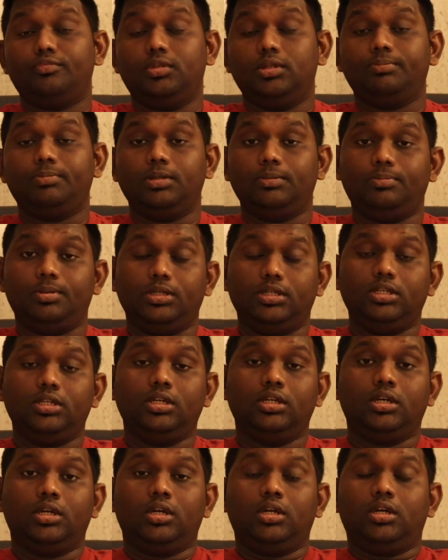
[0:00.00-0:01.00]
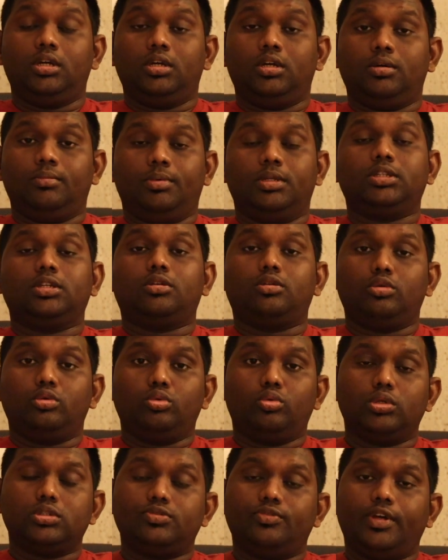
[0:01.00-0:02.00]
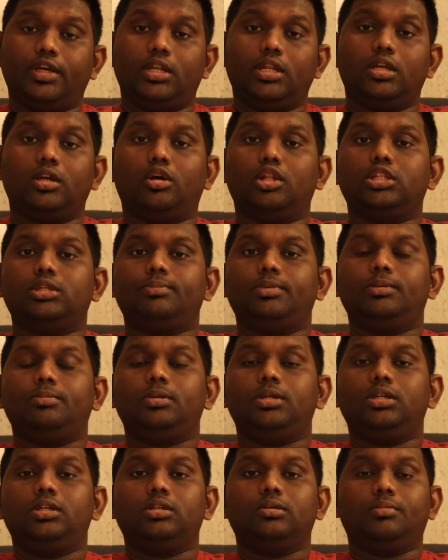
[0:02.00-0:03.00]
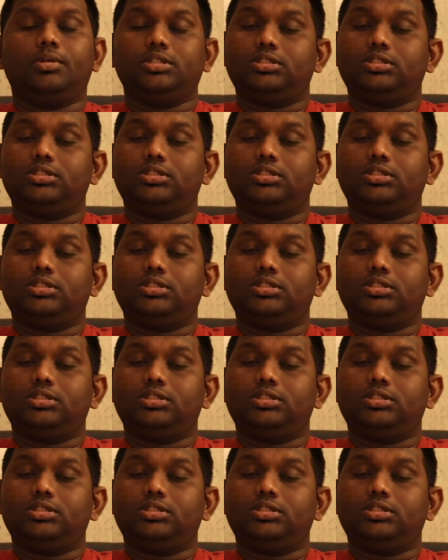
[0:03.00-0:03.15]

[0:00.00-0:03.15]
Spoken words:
the PPE, but the crew was wearing all the PPE.